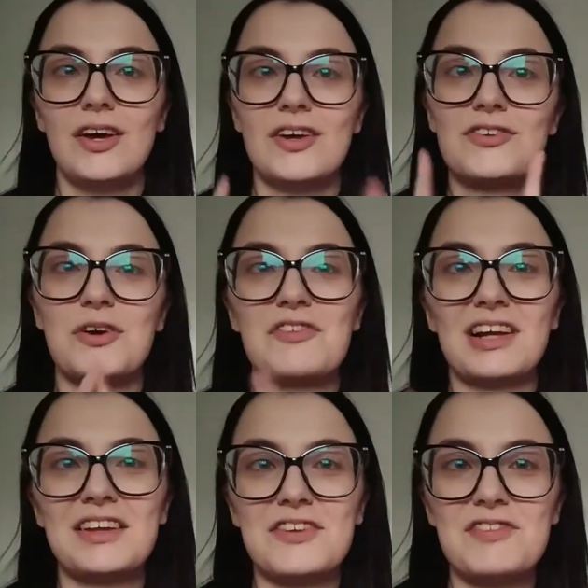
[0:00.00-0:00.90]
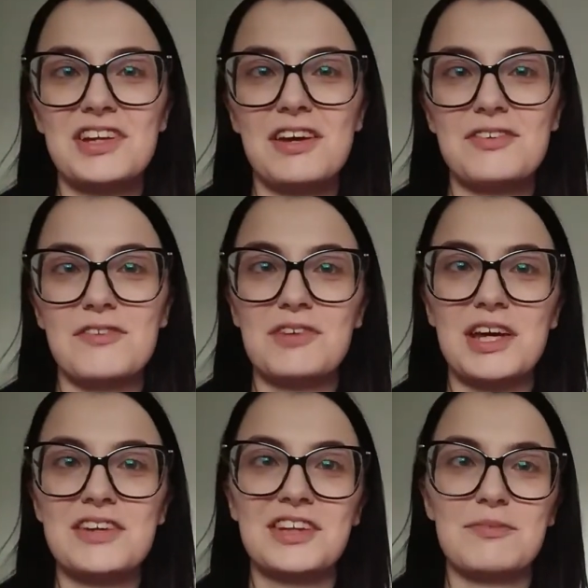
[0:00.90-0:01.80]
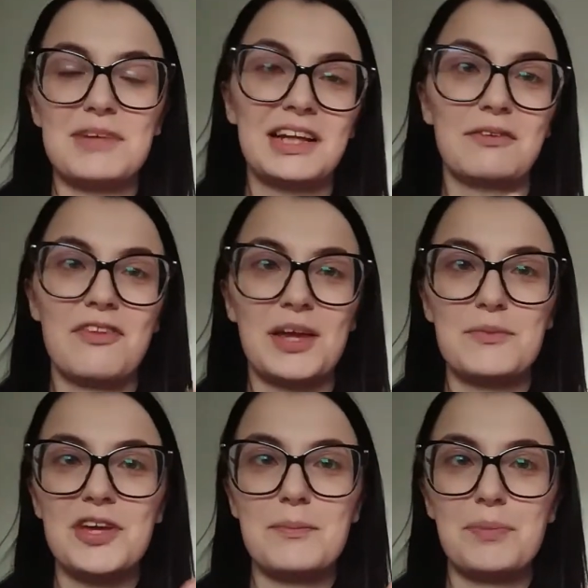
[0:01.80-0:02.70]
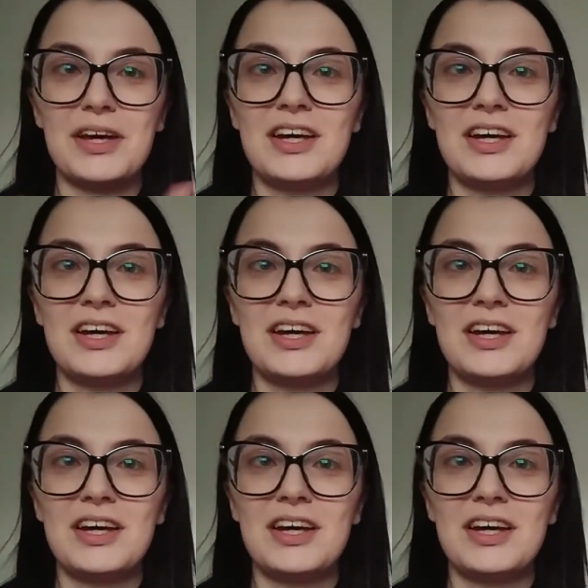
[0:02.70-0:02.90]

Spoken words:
So if you like this video, don't forget to give me a little thumbs up.